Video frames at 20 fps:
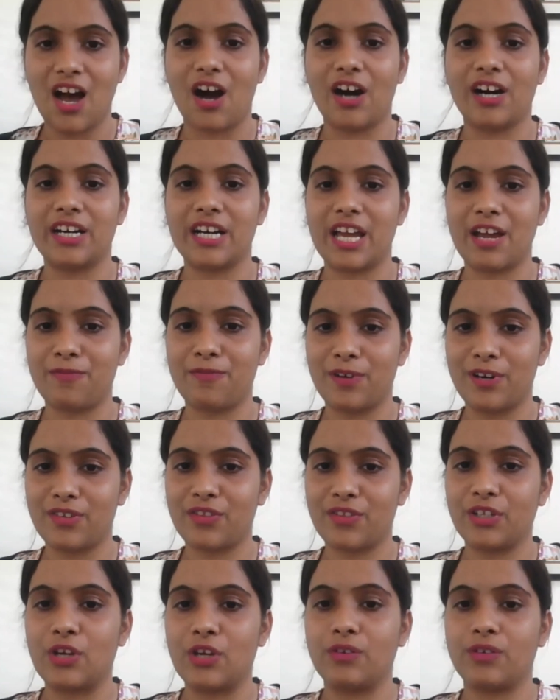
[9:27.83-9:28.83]
Her
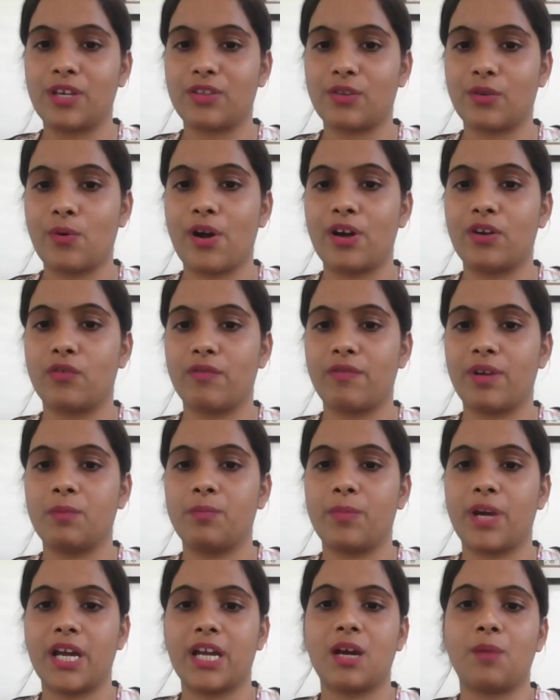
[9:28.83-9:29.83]
efforts in UNESCO are
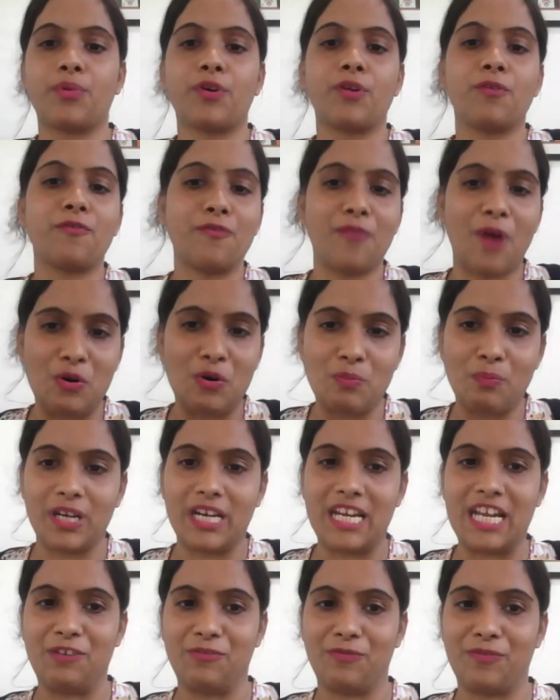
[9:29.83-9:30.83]
driven by a profound
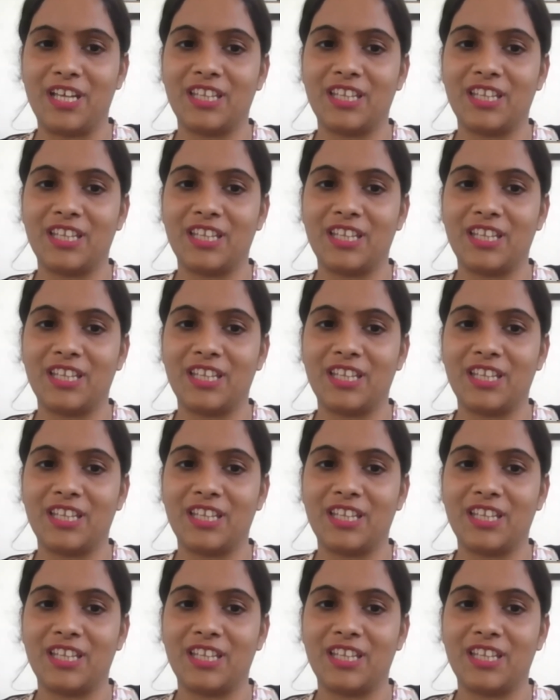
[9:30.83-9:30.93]
belief